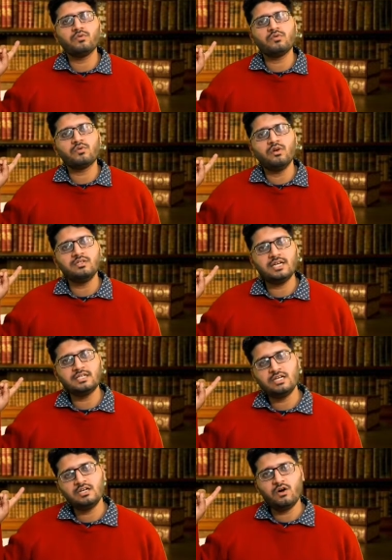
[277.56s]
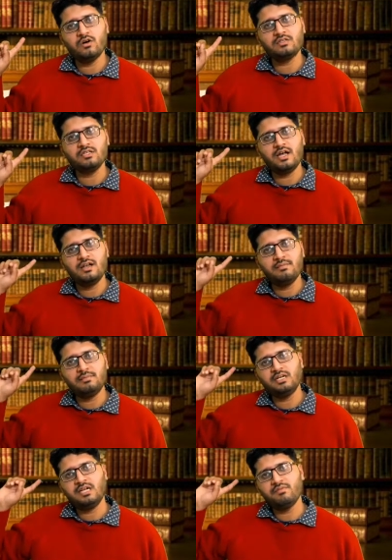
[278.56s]
contacting on the
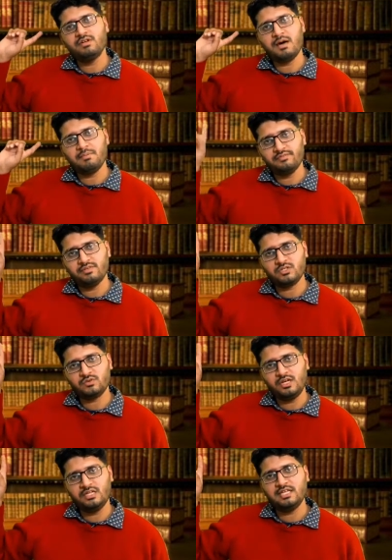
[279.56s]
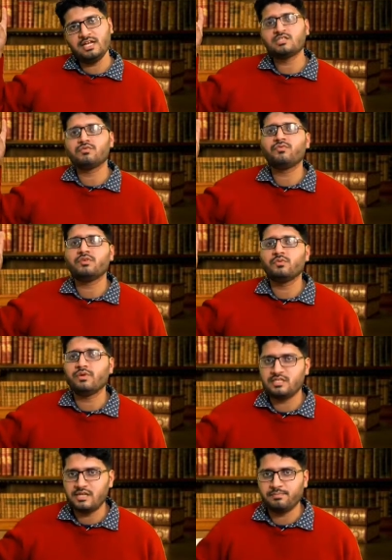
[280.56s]
number given above the screen. That's for the
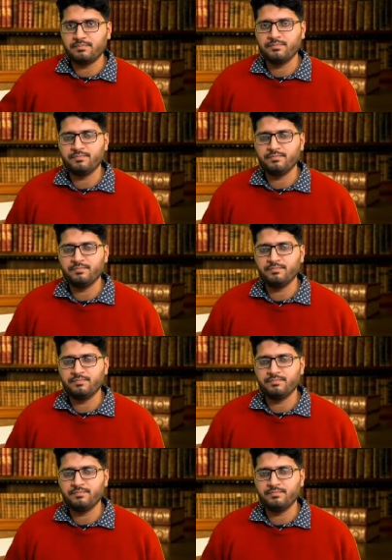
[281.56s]
WhatsApp.